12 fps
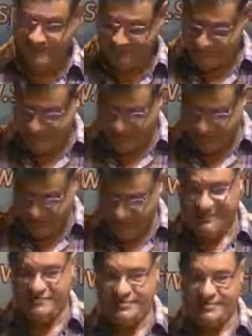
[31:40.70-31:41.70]
right?
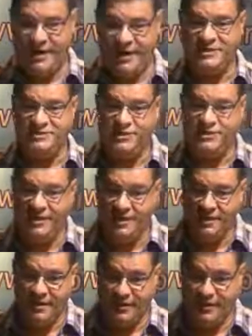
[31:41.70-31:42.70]
Because you have to
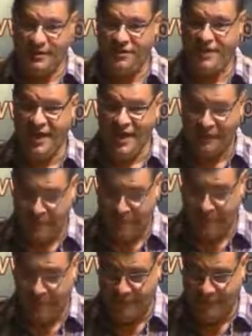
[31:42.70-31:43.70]
relate with
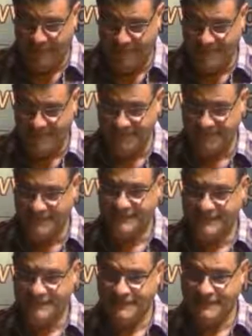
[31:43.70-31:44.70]
the other,
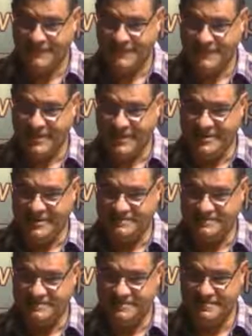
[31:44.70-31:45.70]
right?
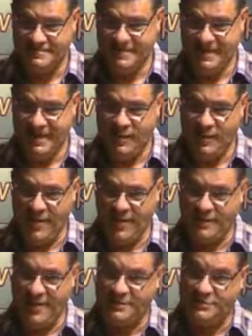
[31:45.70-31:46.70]
And when I
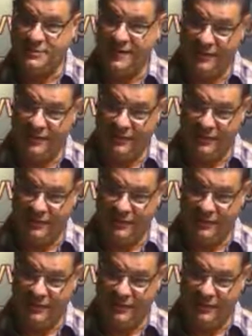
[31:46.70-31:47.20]
relate to the other,